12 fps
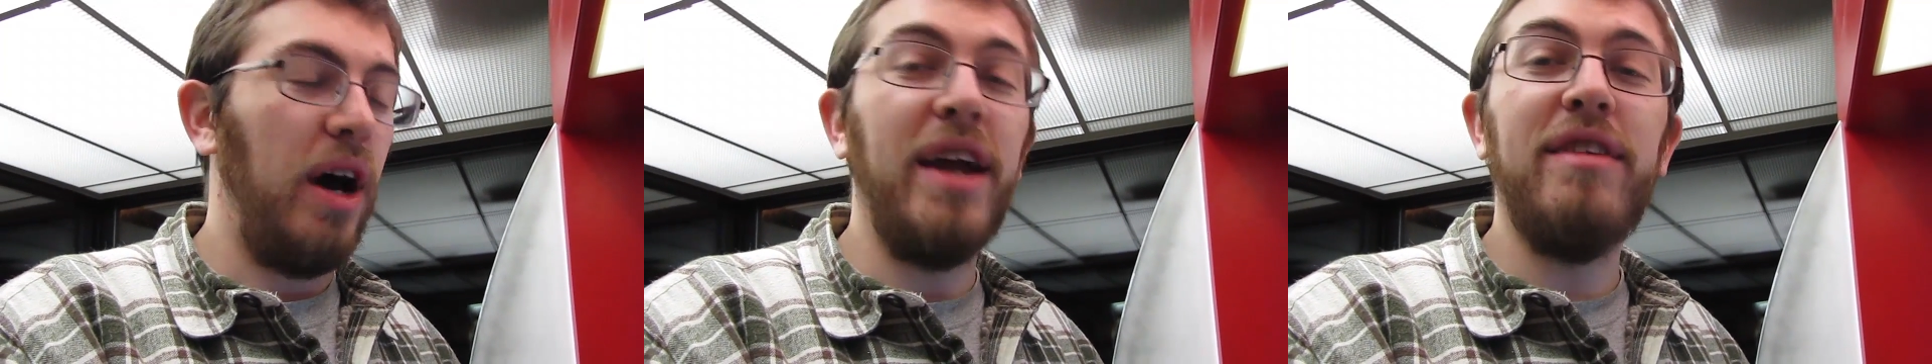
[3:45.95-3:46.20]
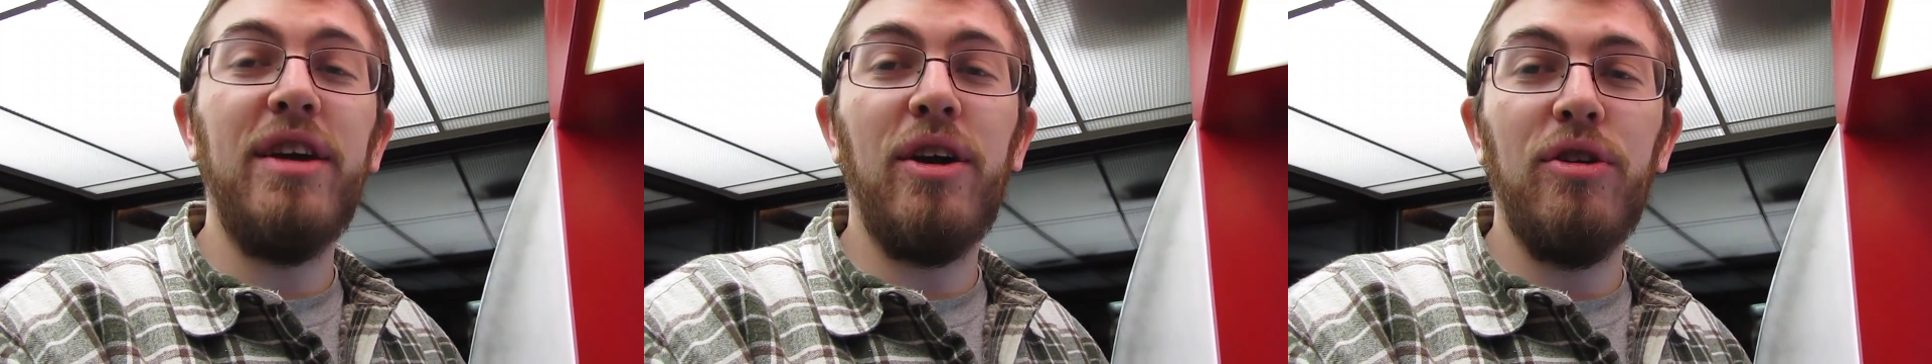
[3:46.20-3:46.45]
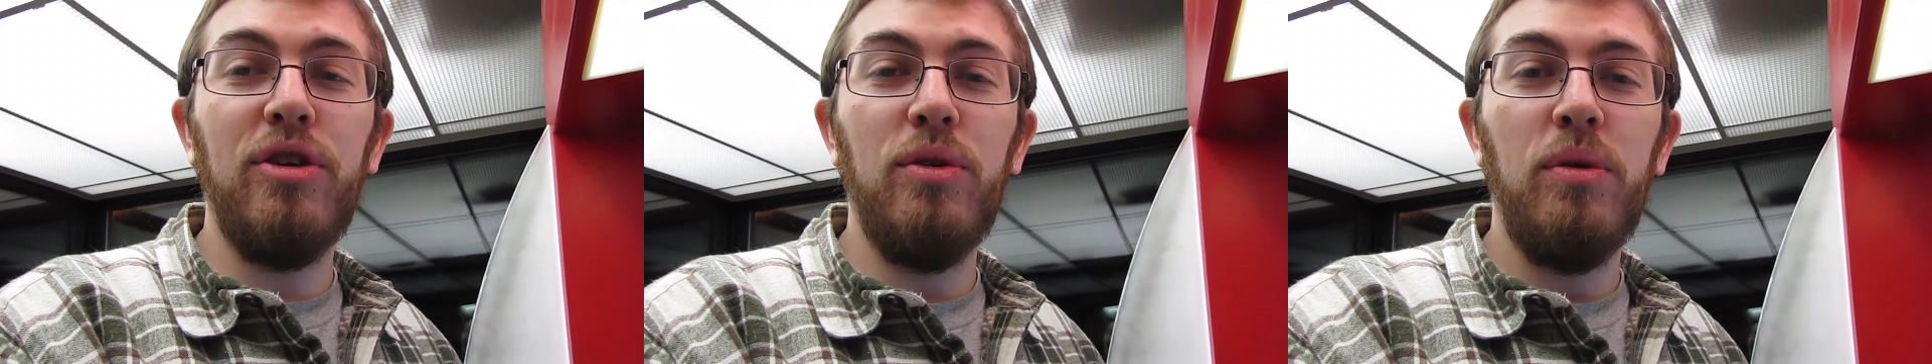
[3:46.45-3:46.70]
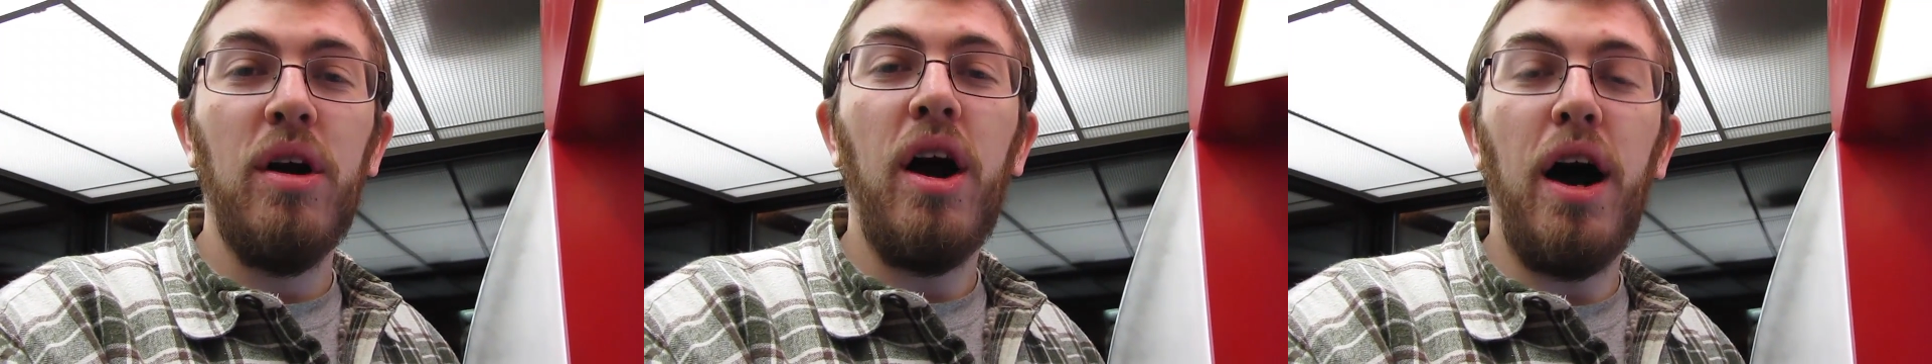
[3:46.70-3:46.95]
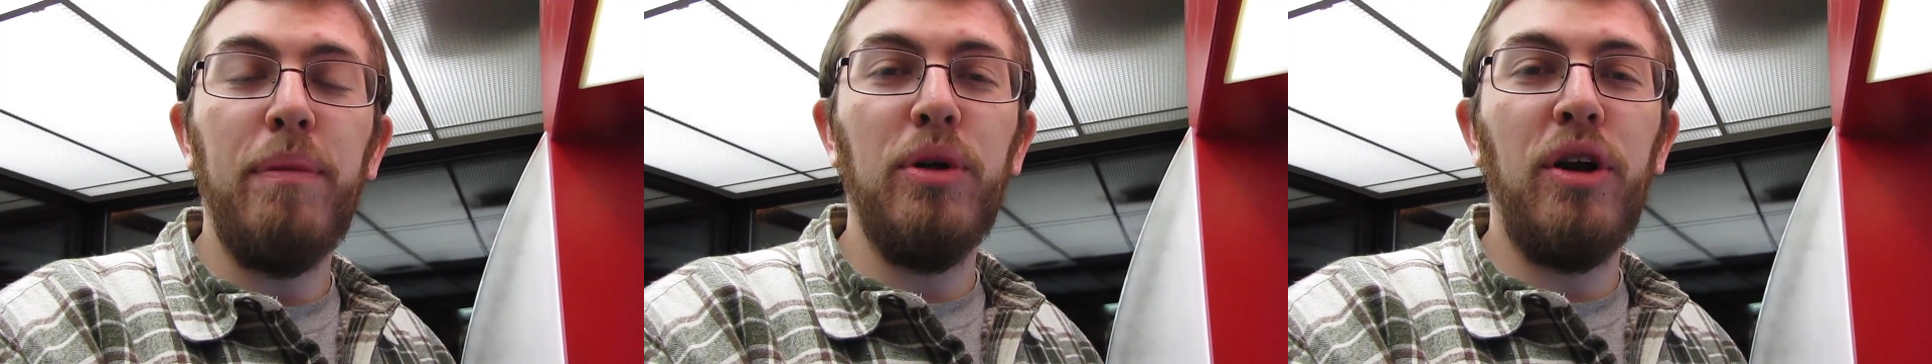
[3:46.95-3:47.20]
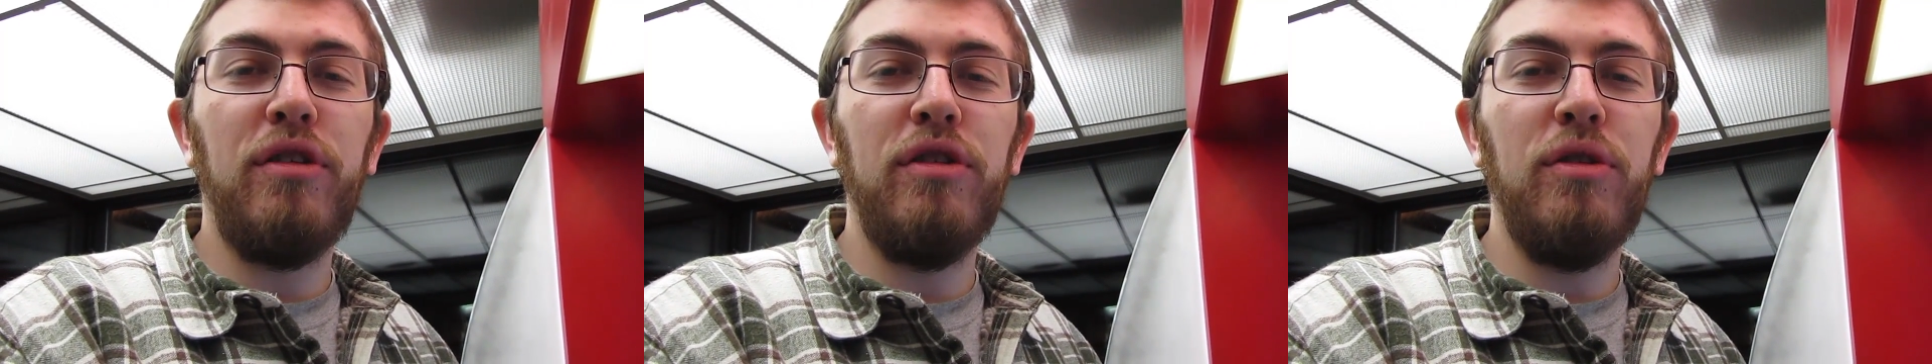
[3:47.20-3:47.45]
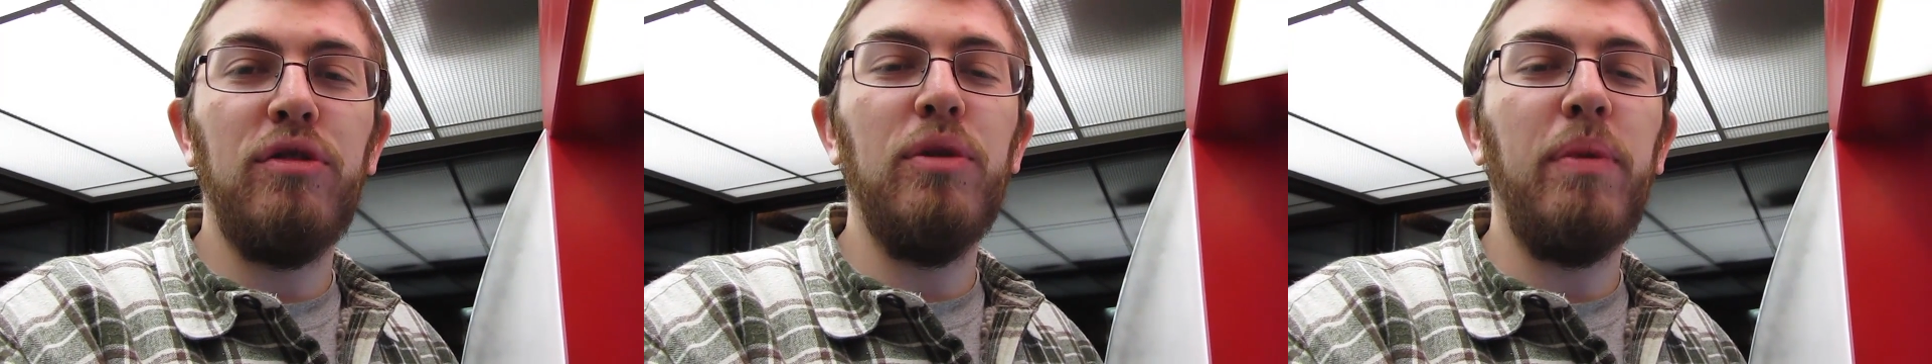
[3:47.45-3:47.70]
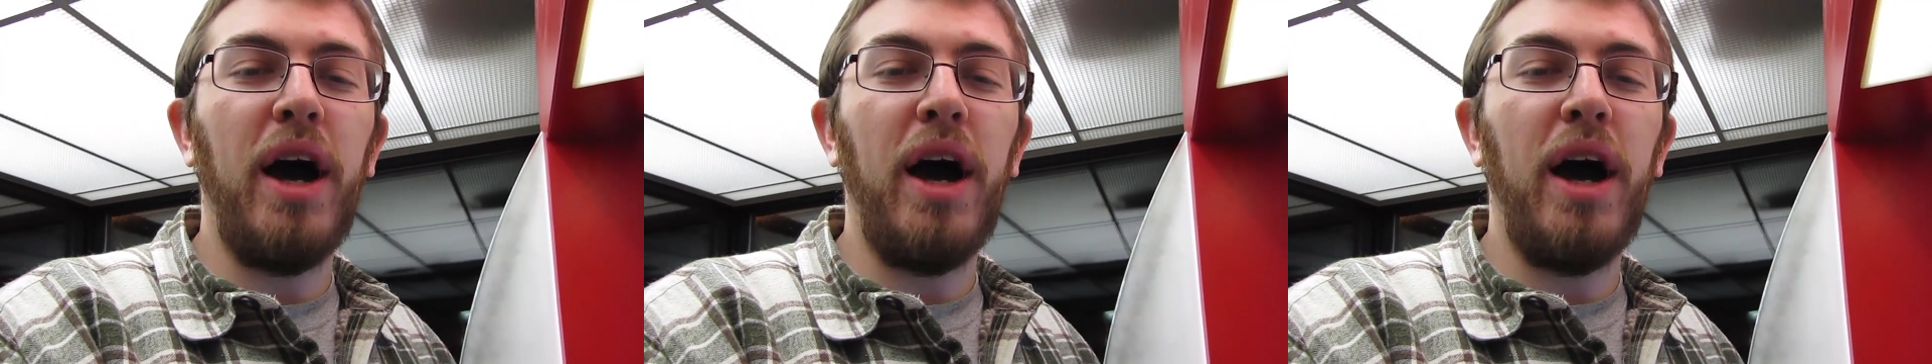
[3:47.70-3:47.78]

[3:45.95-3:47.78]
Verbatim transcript: I dare you. Upload it to YouTube.